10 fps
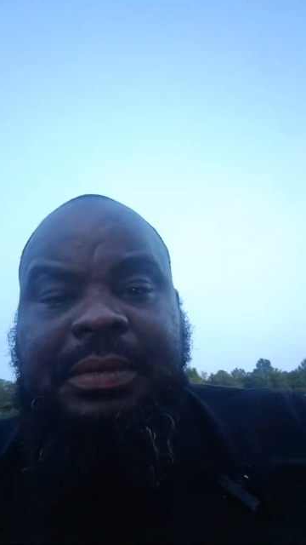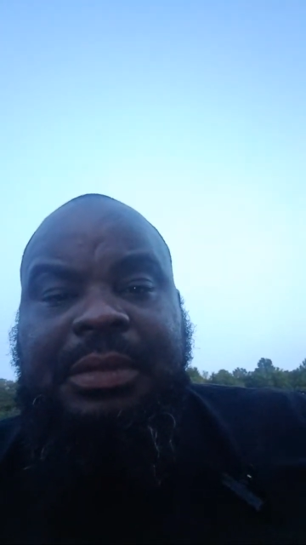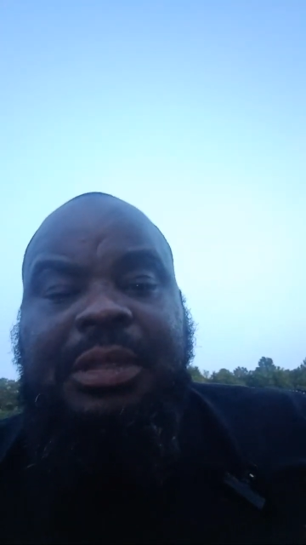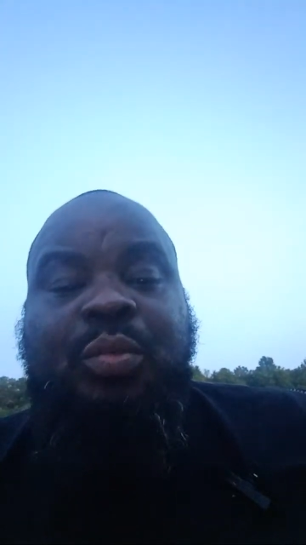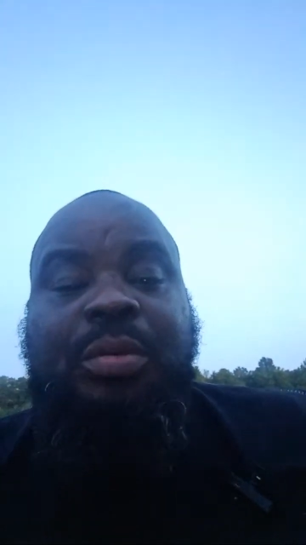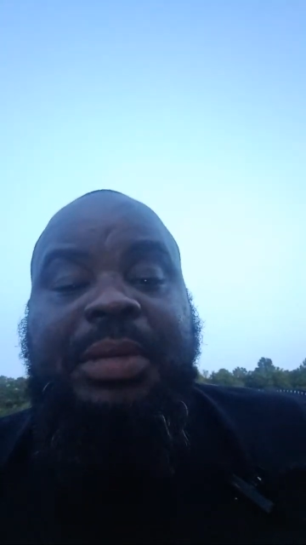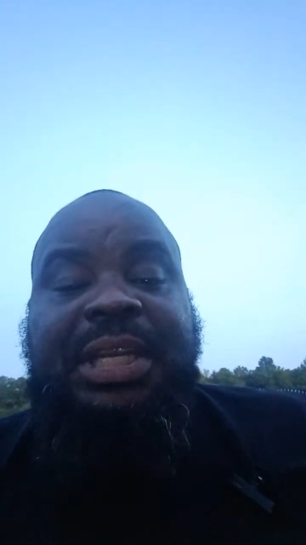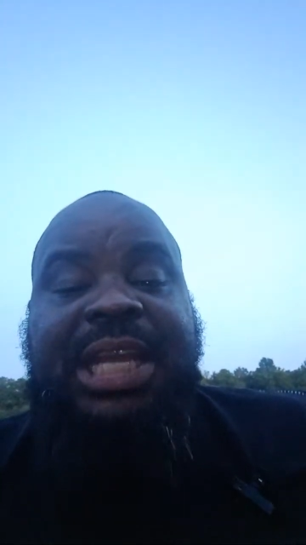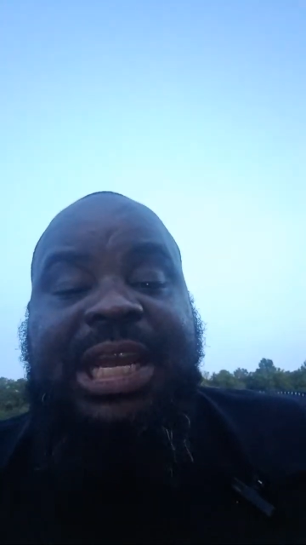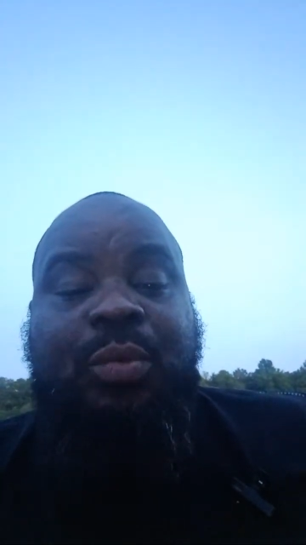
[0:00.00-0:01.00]
What about
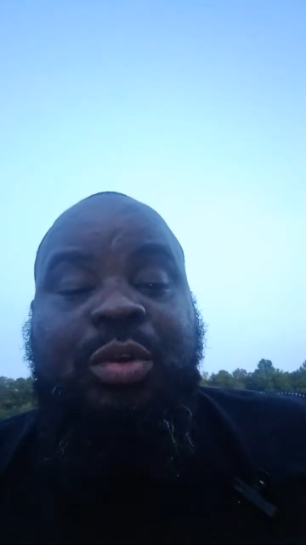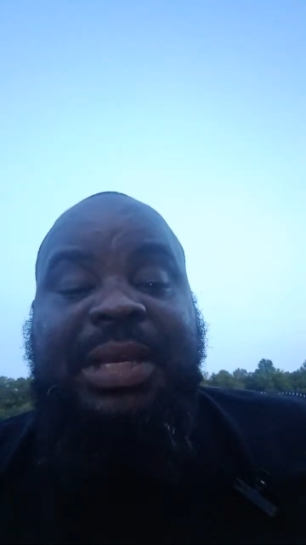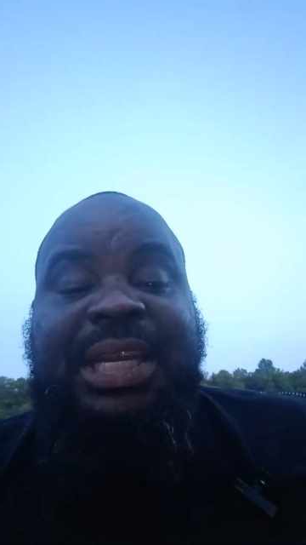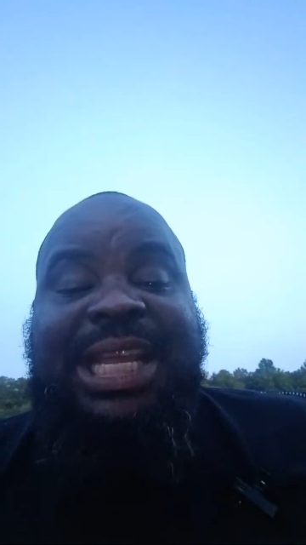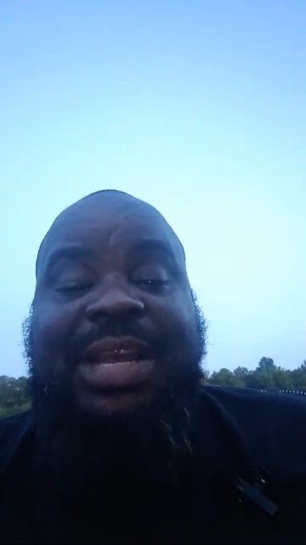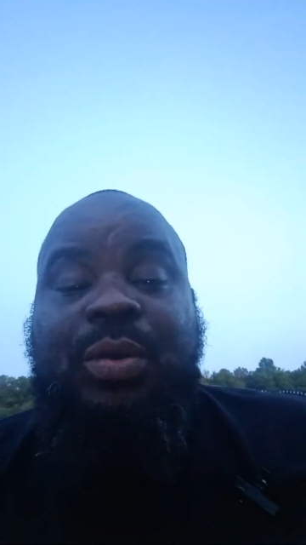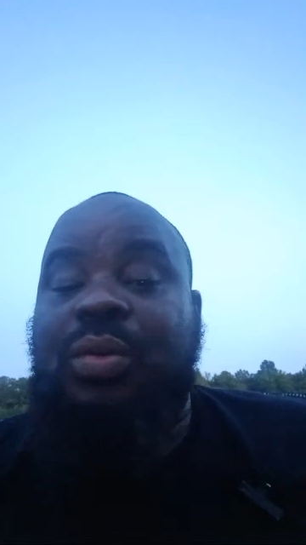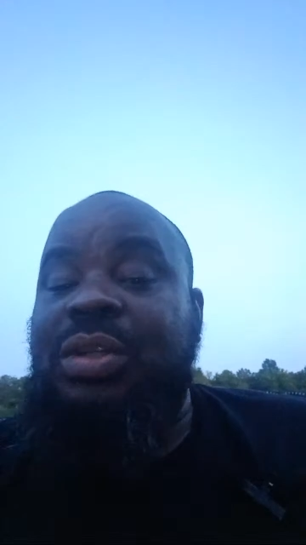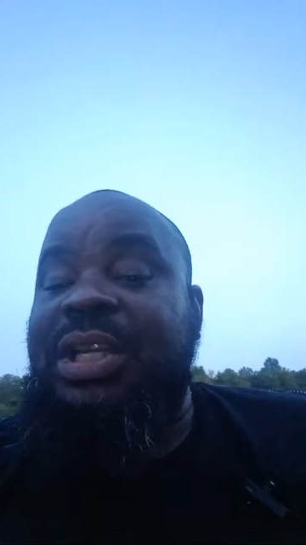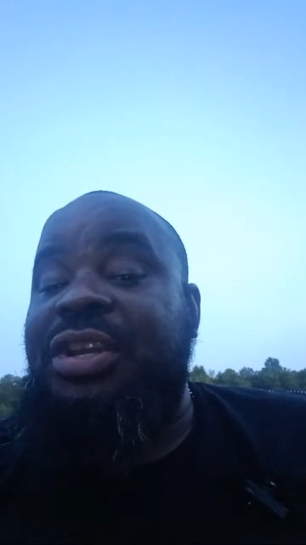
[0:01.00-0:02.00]
now? What about now?
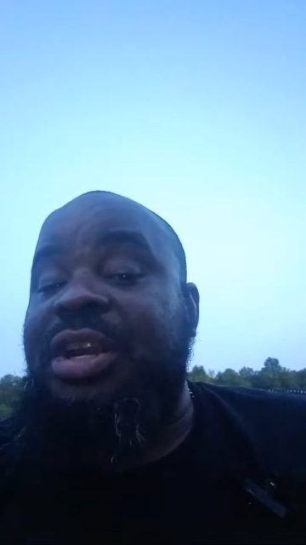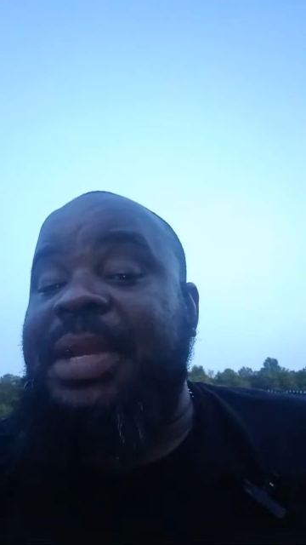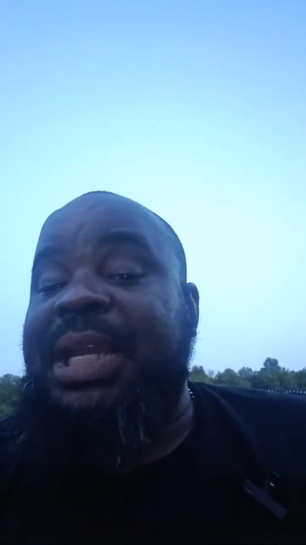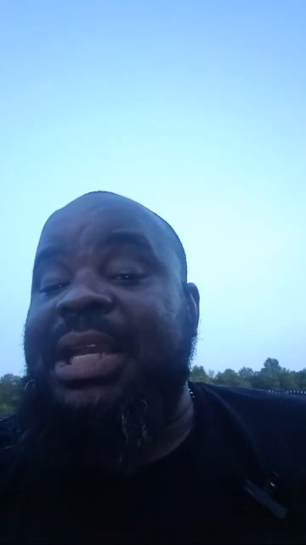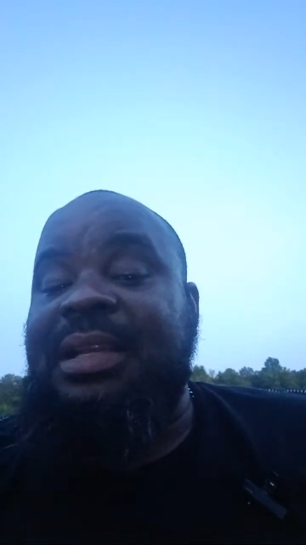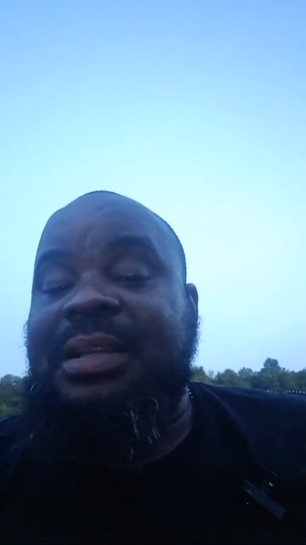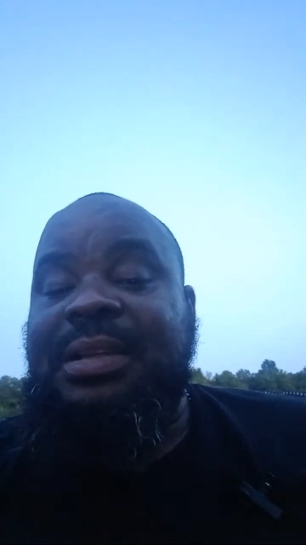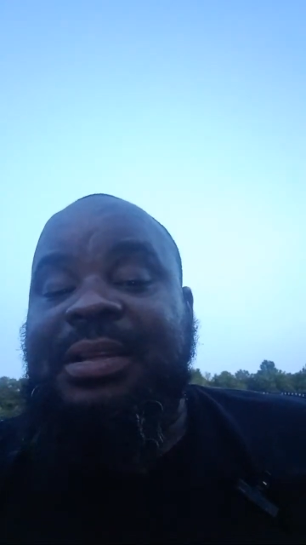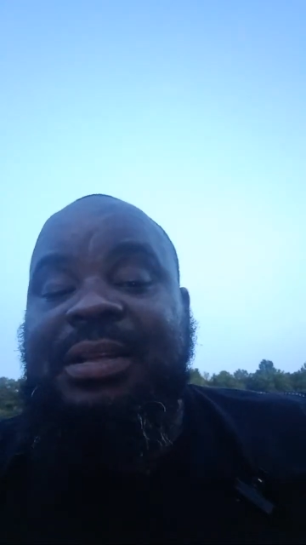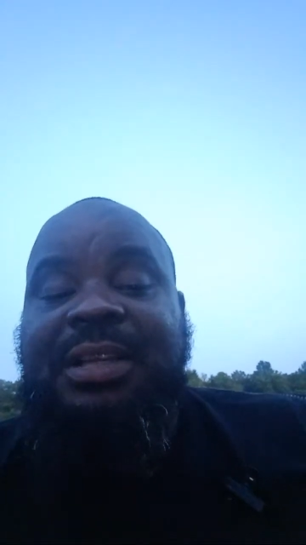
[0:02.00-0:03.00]
Can you hear me?
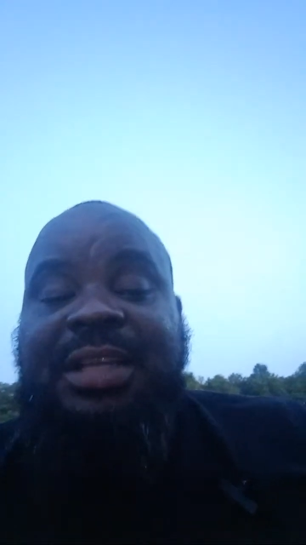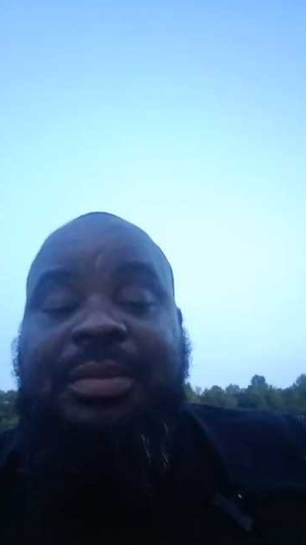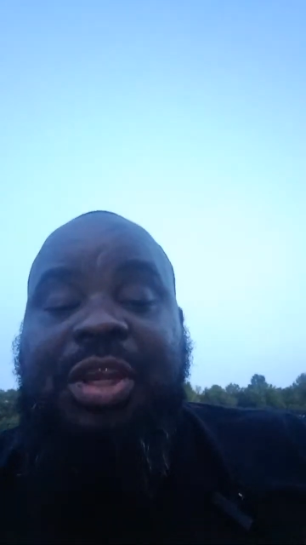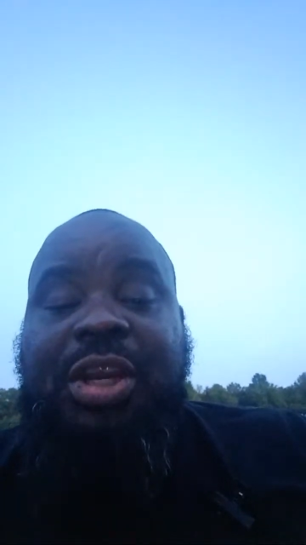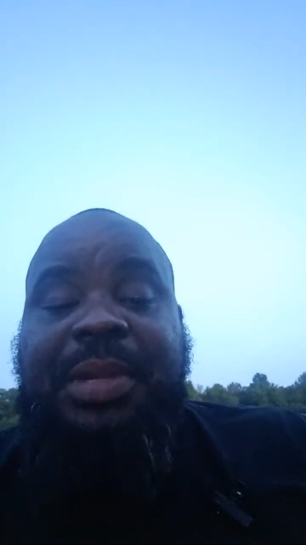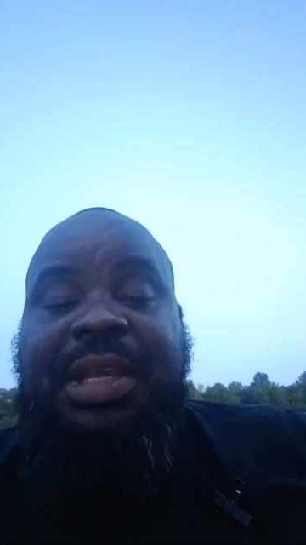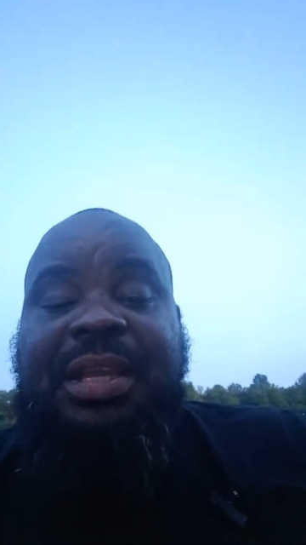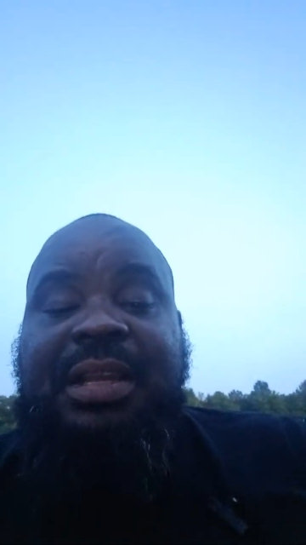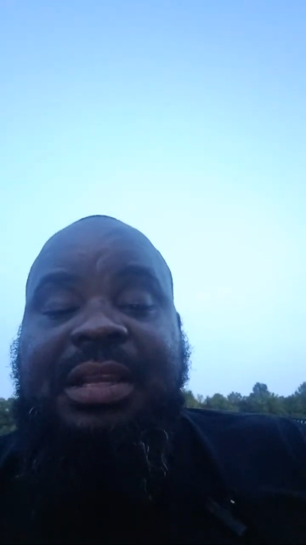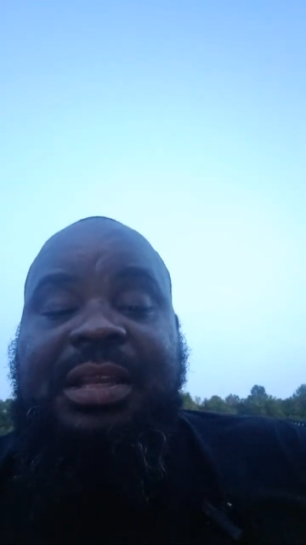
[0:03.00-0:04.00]
Can you hear me?
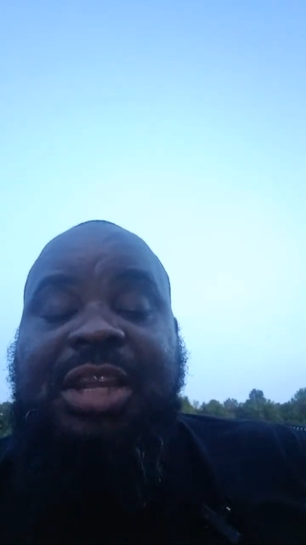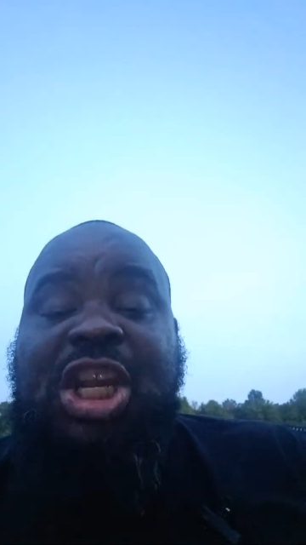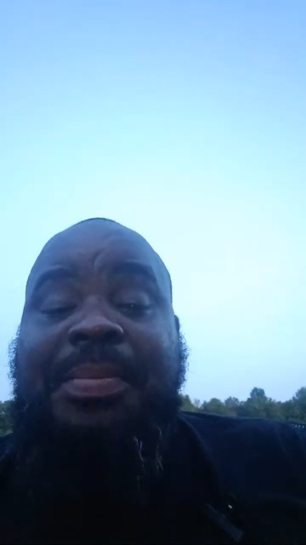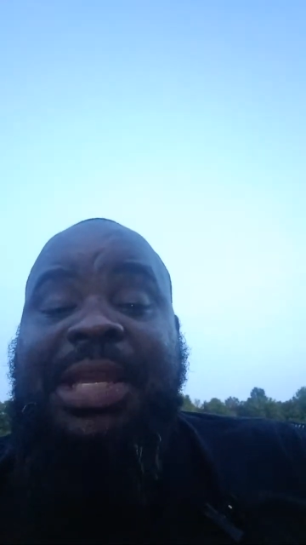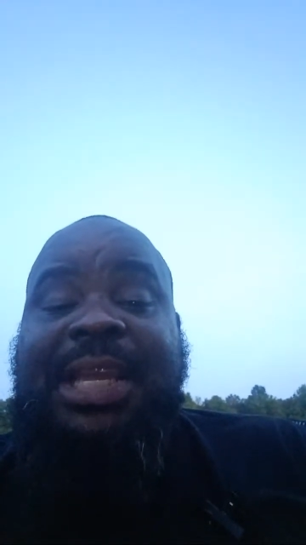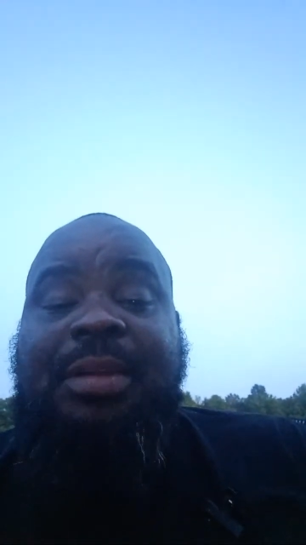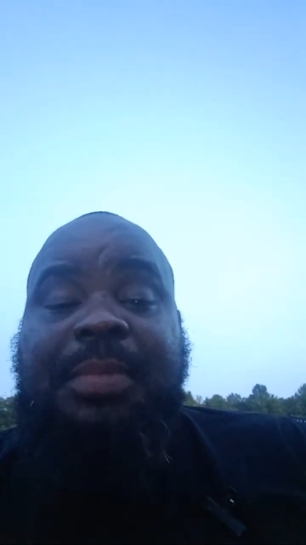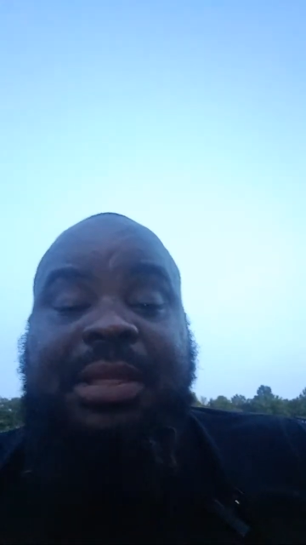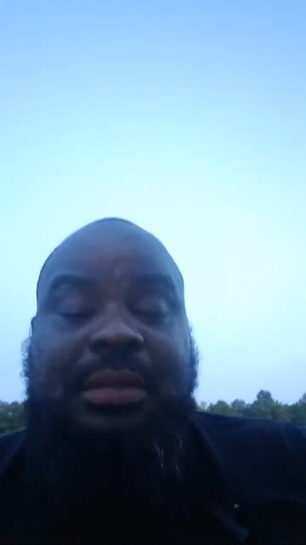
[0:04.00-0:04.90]
Can you hear me? Hear me?